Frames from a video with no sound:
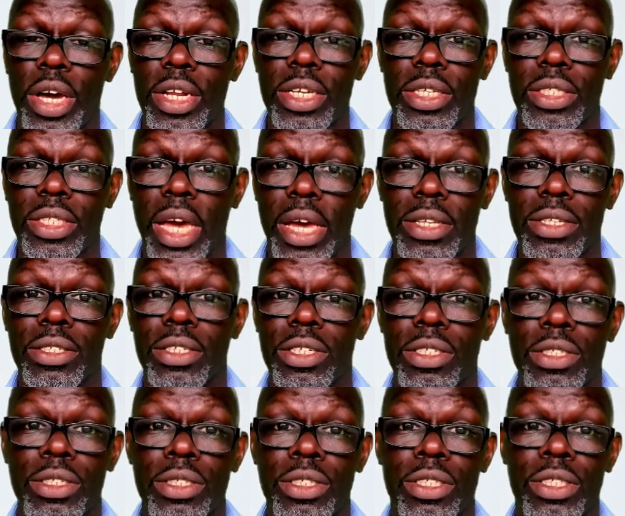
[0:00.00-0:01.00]
any
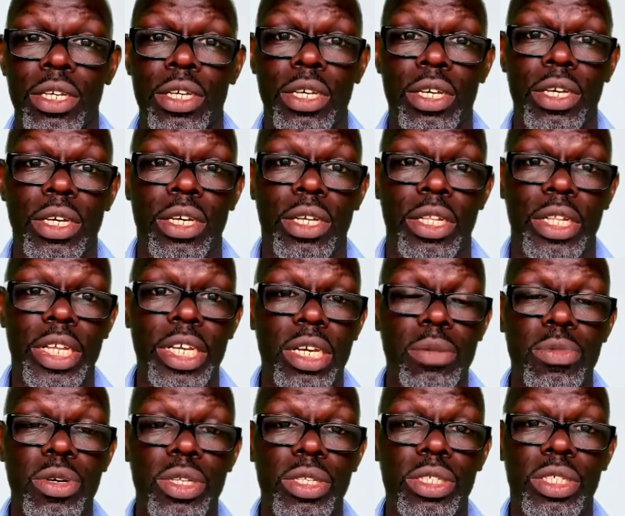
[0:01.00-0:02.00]
tendons,
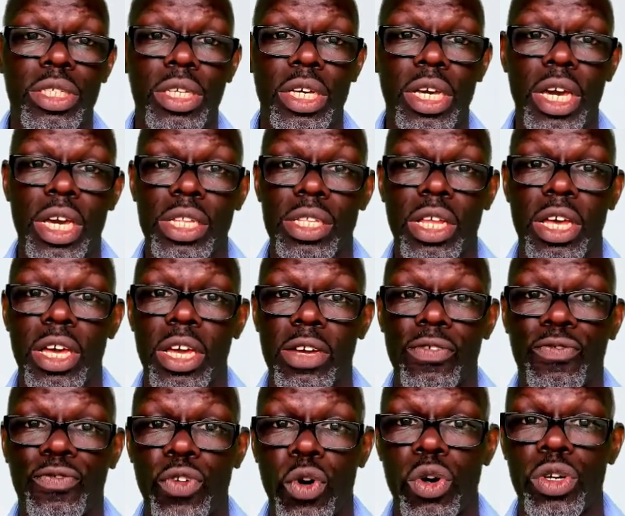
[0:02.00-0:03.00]
ligaments in the
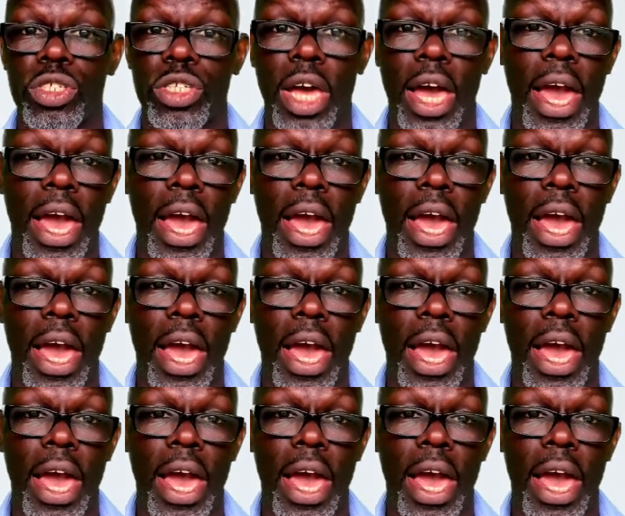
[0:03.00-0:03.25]
foot,